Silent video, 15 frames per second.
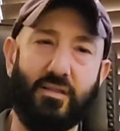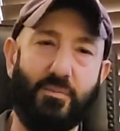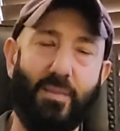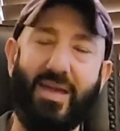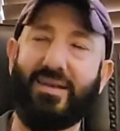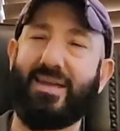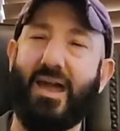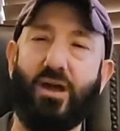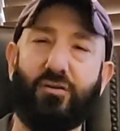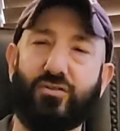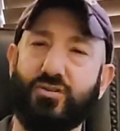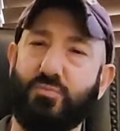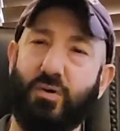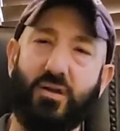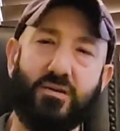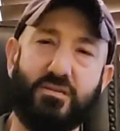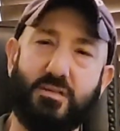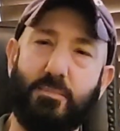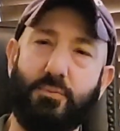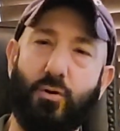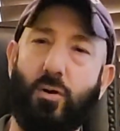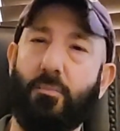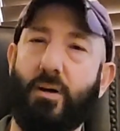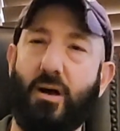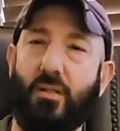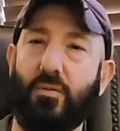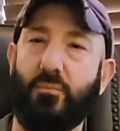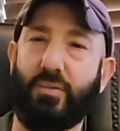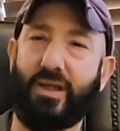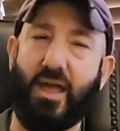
The main character is probably sipping on a bottle of